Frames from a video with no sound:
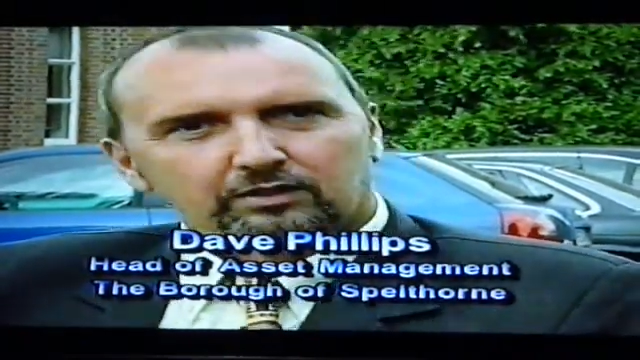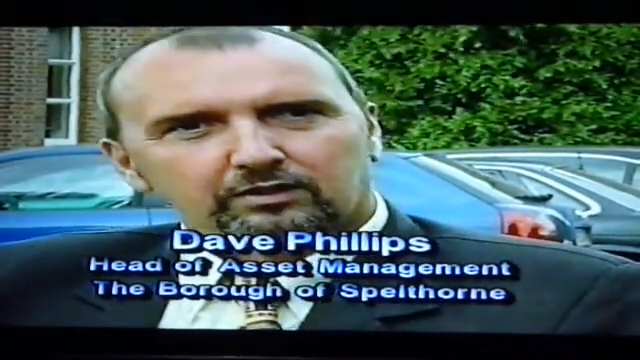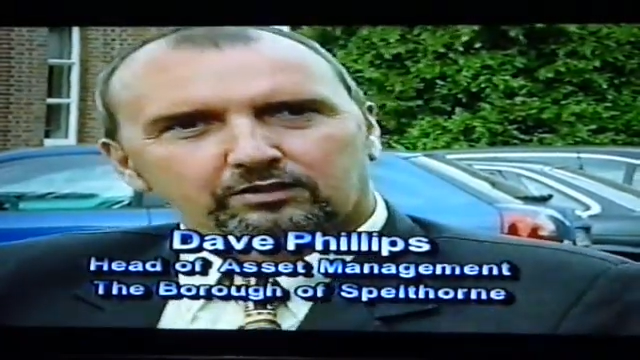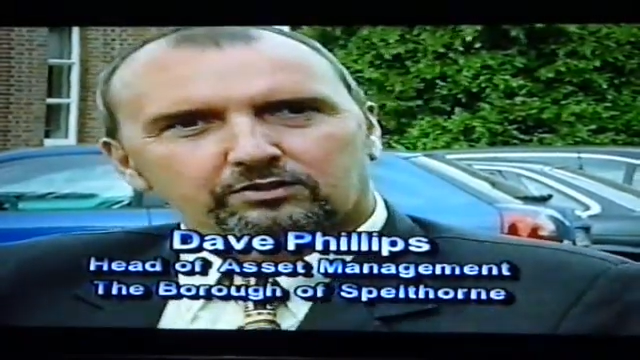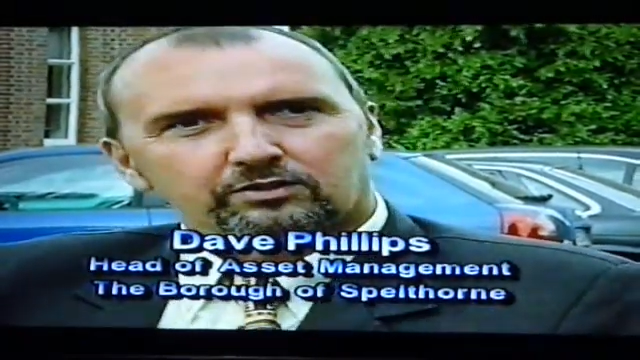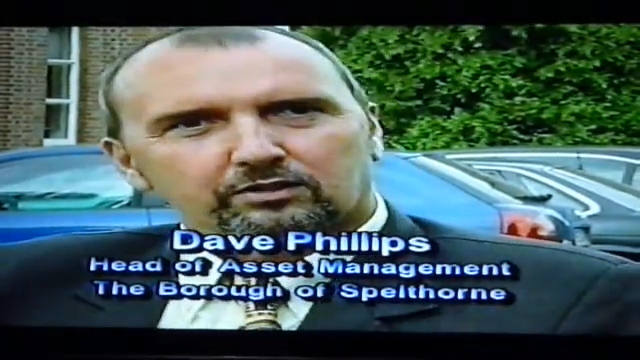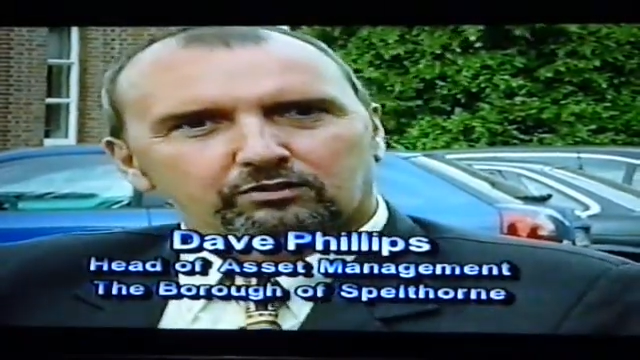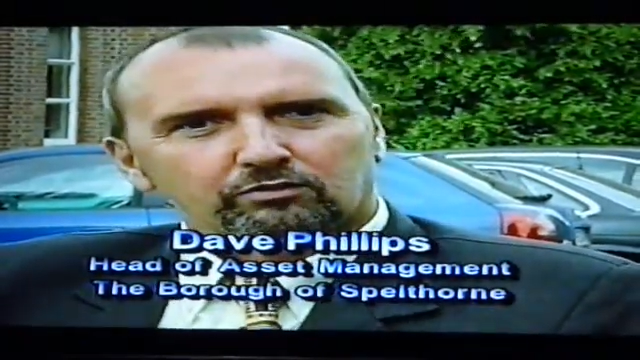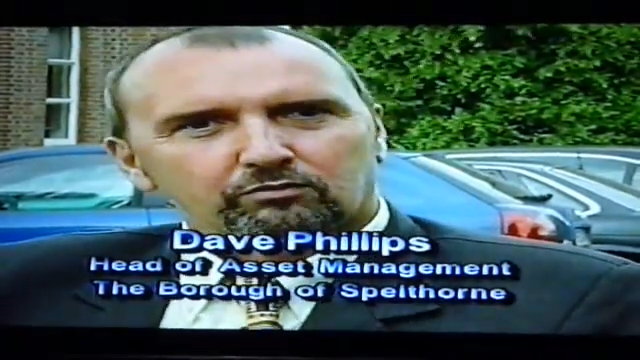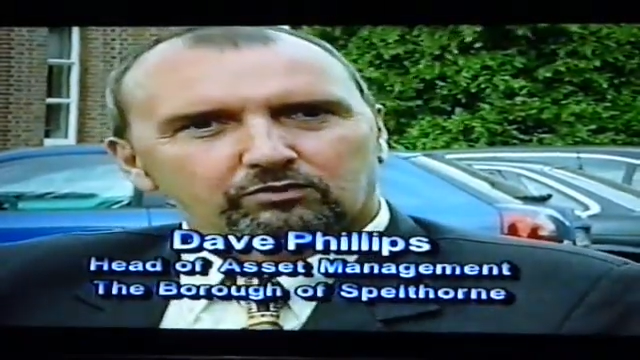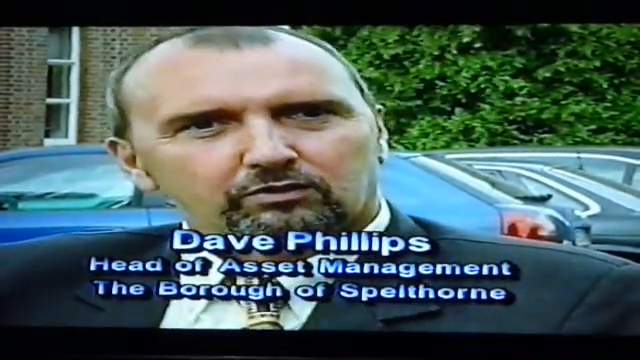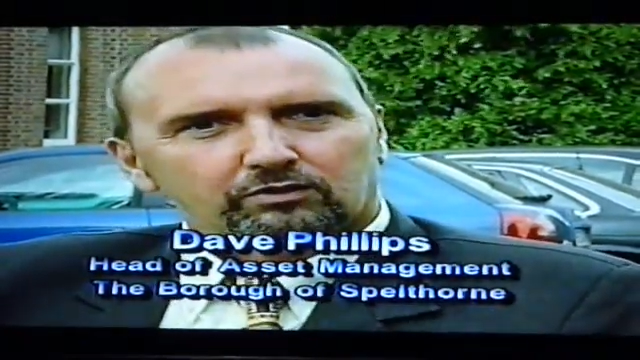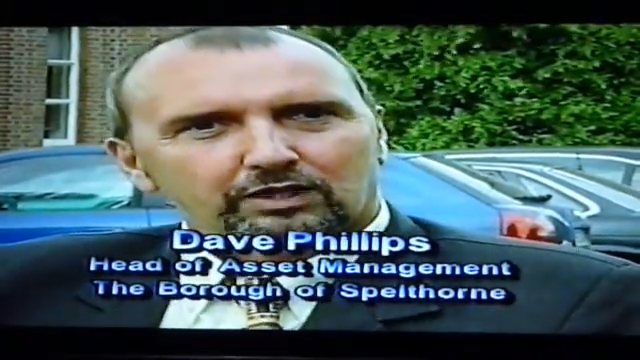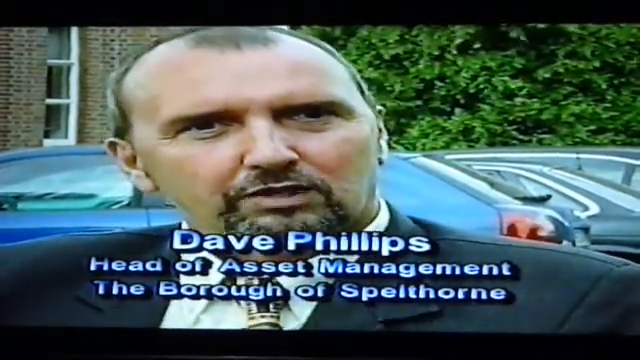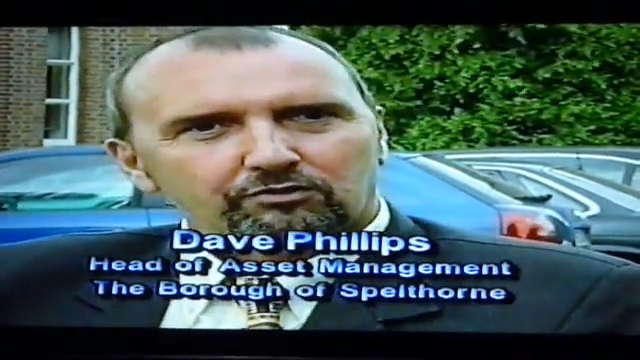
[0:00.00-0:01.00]
so
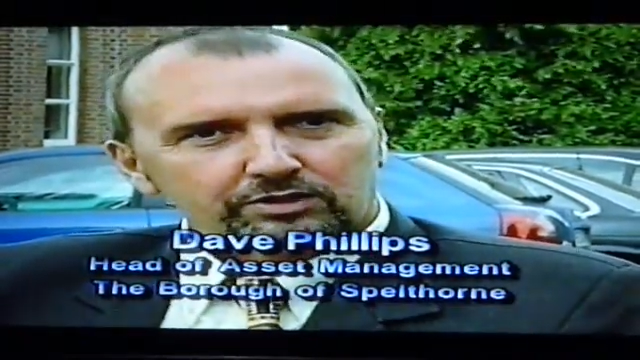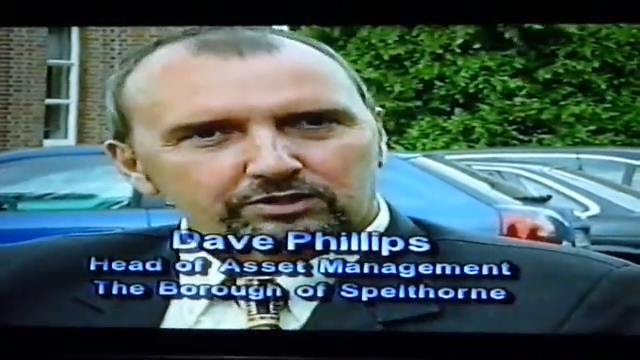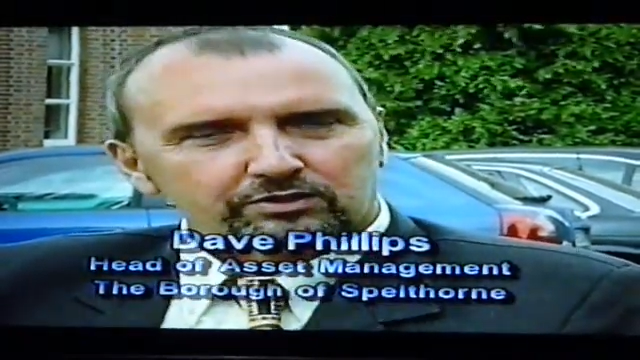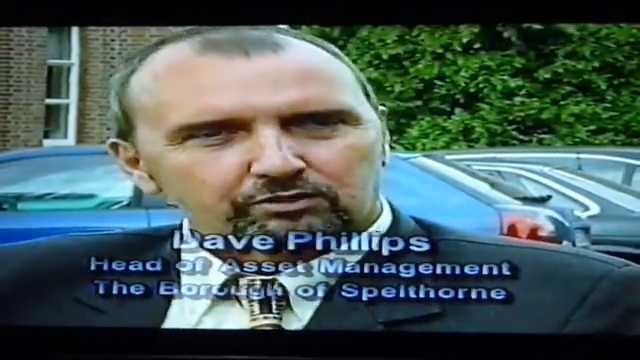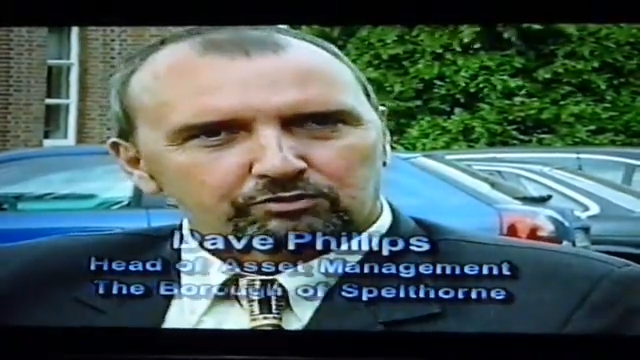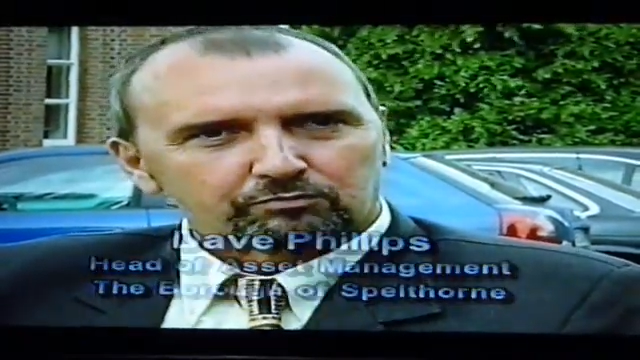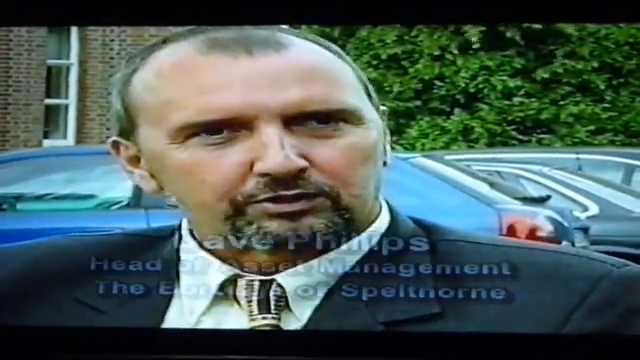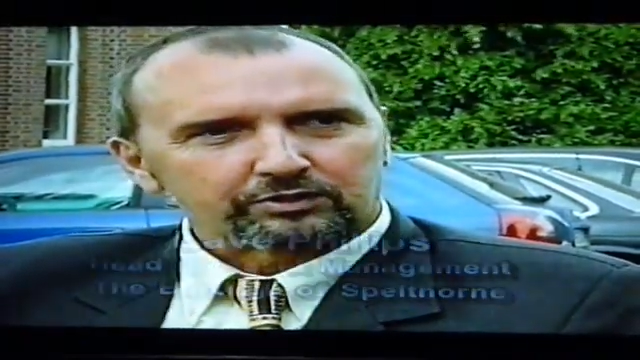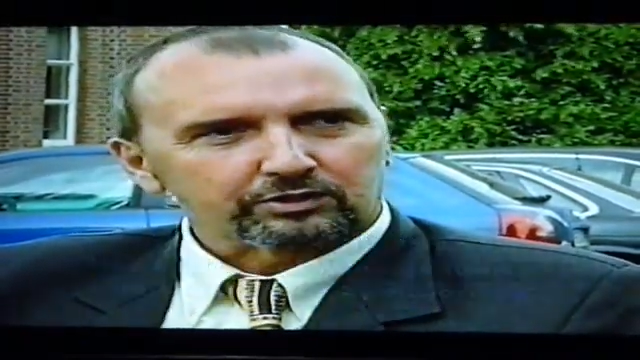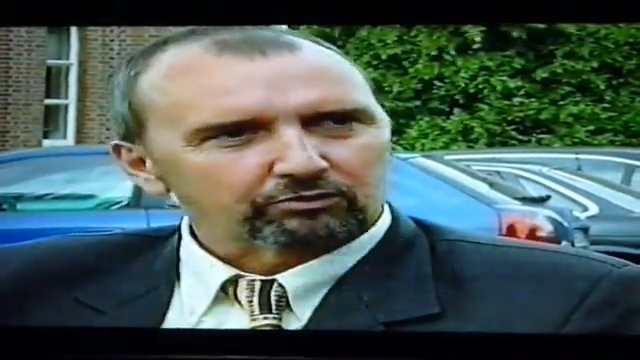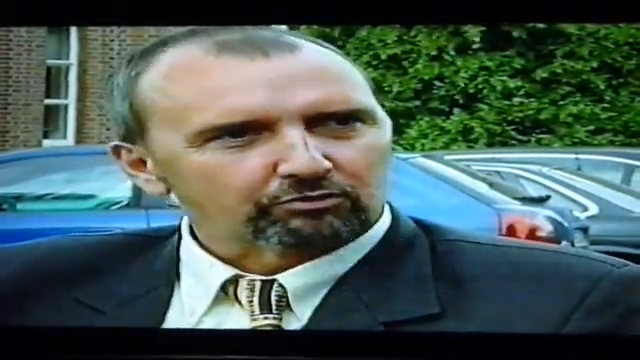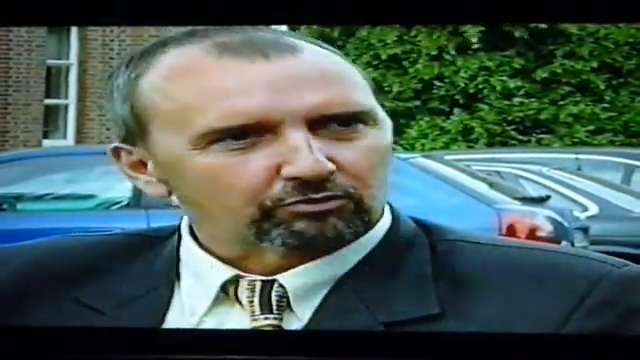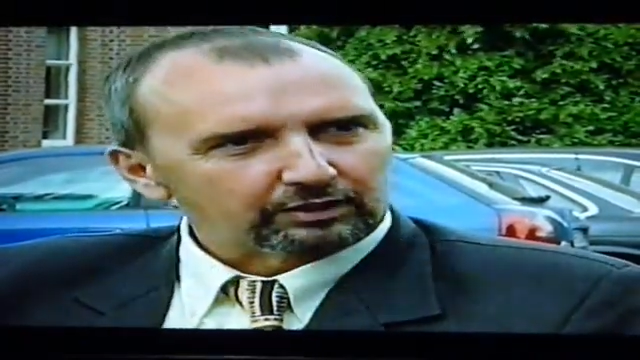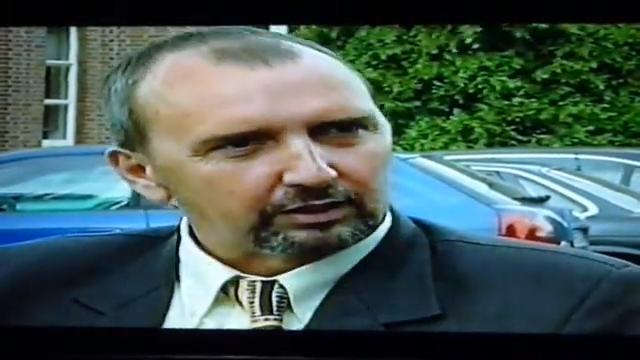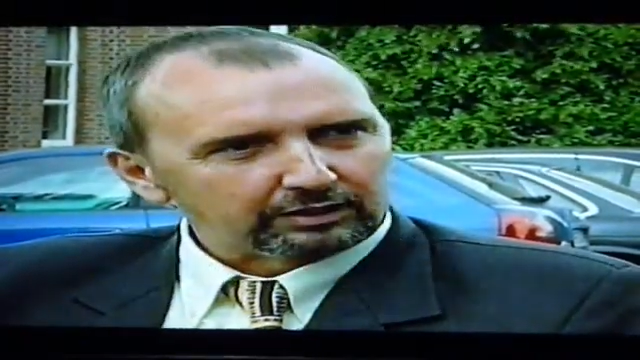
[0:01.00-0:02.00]
there is still
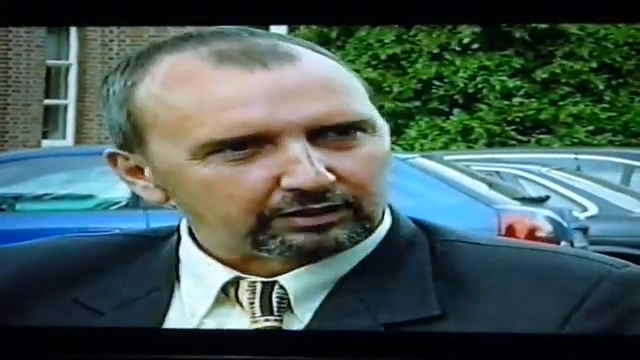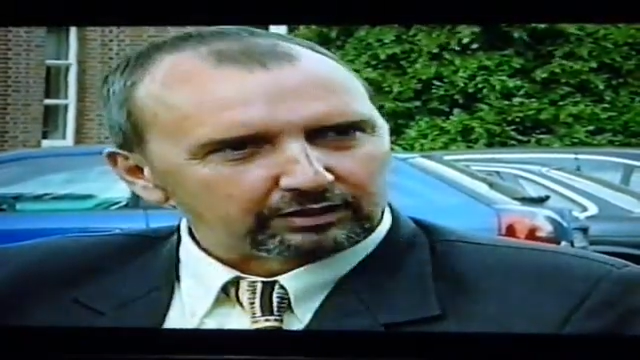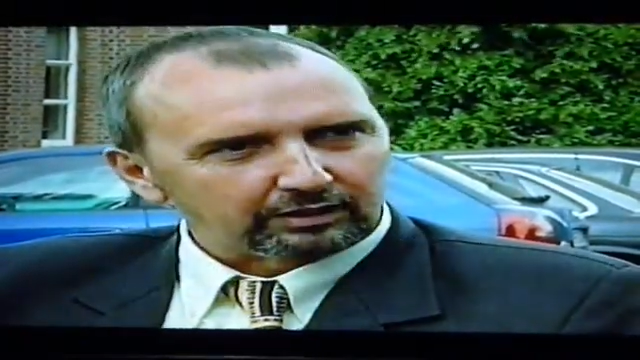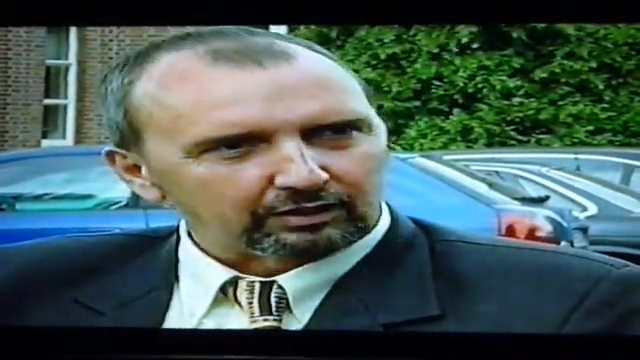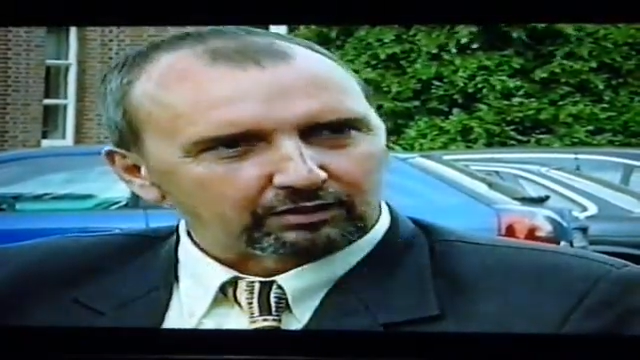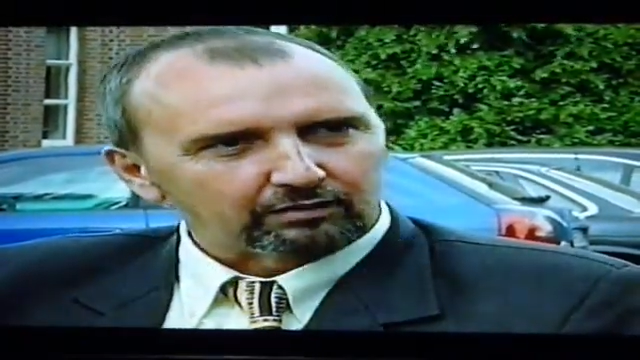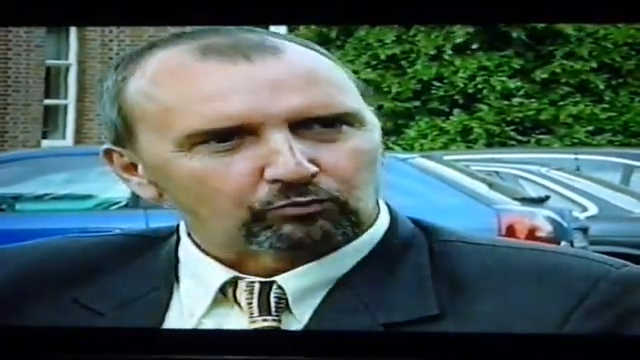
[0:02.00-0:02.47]
material in there.